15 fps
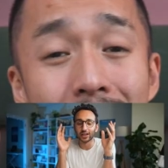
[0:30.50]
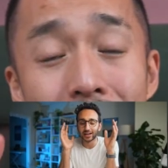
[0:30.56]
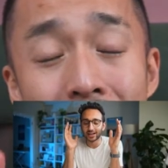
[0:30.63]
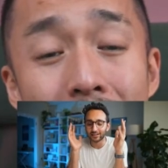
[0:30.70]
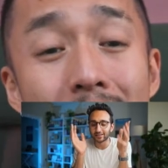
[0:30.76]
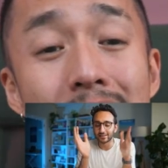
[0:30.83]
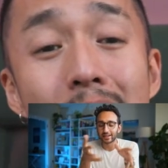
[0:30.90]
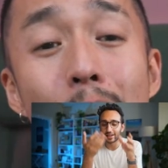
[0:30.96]

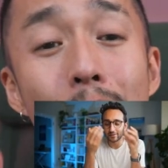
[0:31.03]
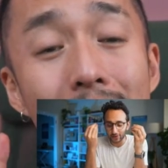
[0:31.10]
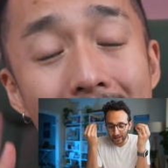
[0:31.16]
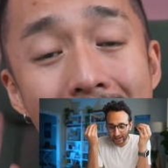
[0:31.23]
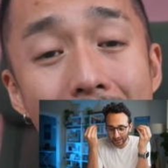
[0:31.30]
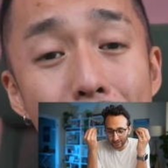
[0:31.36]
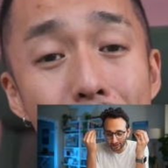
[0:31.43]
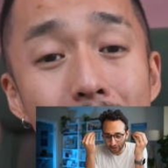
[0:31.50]
very own
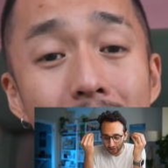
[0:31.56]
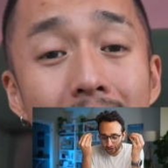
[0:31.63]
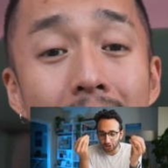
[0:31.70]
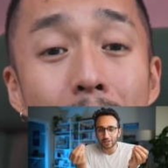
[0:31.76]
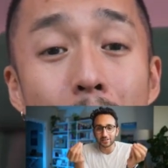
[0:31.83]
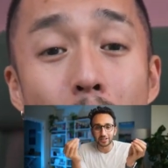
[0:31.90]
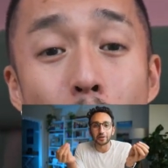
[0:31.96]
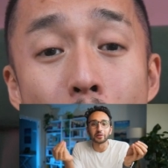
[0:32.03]
app. And
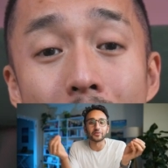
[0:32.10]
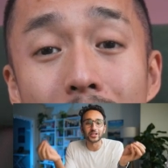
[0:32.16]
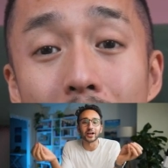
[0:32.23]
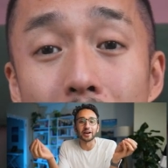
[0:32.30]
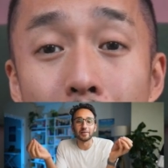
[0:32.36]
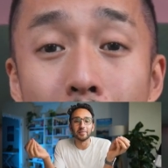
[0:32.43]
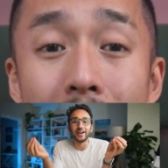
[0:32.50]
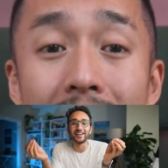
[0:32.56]
I'm gonna walk you
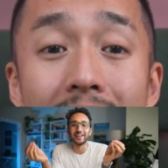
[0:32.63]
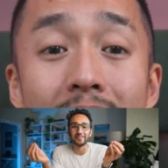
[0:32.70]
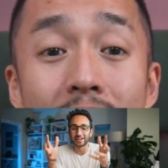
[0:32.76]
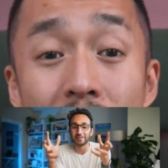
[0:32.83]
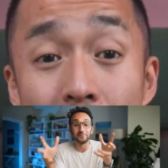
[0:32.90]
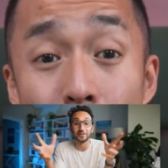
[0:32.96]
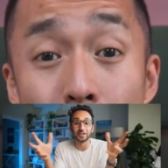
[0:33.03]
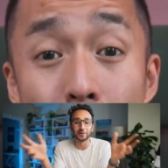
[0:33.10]
through it and
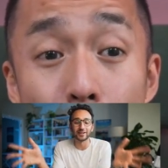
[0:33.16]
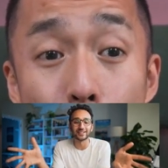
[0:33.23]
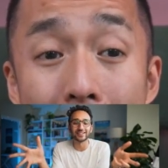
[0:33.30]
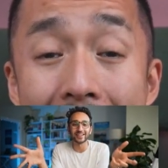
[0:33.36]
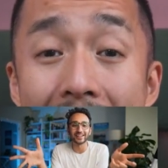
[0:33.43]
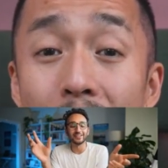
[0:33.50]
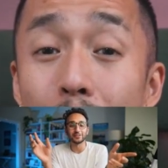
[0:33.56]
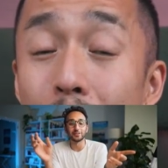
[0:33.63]
show you
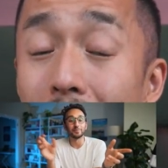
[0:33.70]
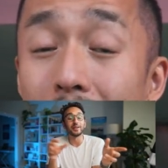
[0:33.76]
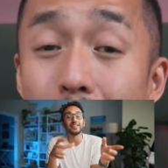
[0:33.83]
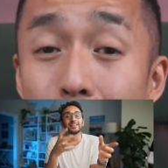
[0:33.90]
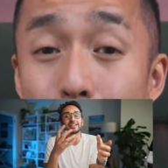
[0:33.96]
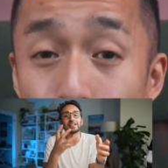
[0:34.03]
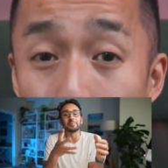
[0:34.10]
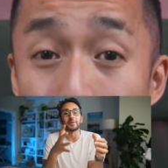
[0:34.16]
how you can
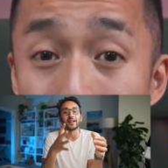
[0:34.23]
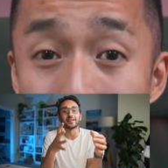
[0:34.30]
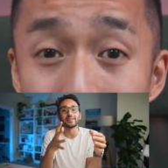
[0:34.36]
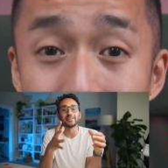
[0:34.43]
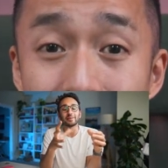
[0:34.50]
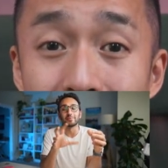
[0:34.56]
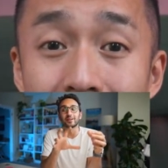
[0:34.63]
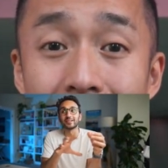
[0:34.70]
use
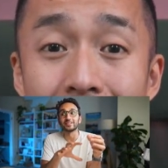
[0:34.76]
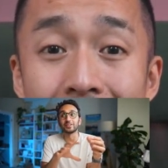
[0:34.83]
robots